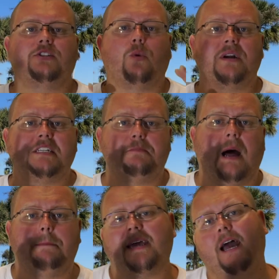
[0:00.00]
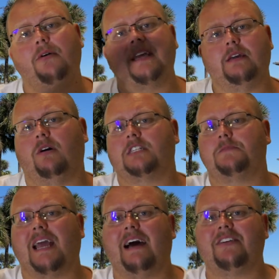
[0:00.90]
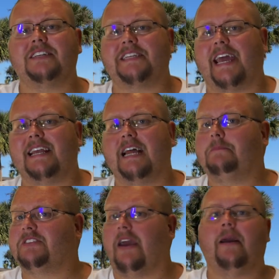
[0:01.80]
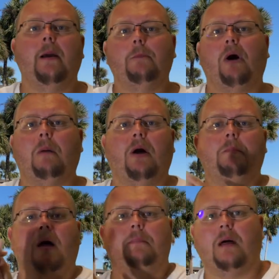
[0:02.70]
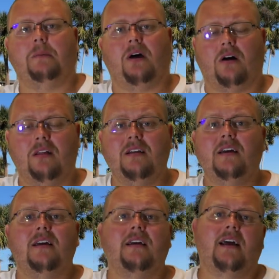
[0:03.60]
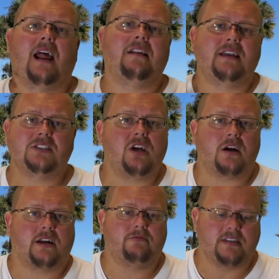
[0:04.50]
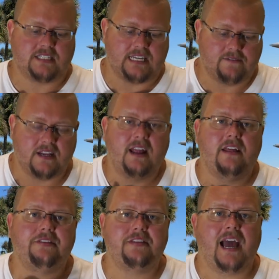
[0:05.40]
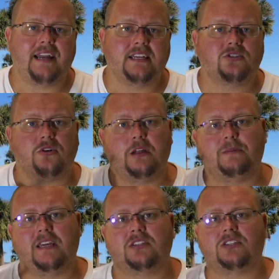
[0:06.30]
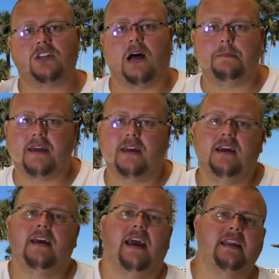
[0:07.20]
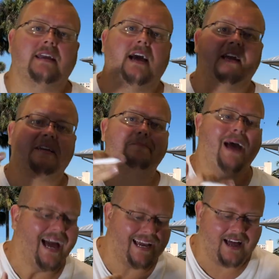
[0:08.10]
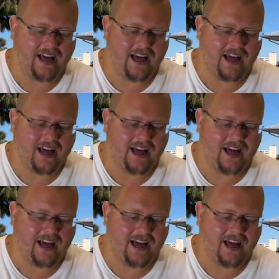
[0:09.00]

So when he's popping out, he wants to be having his hand up saying, ball, ball, ball, ball, ball, and he's not going to receive it. Then he's going to be stopping and cutting back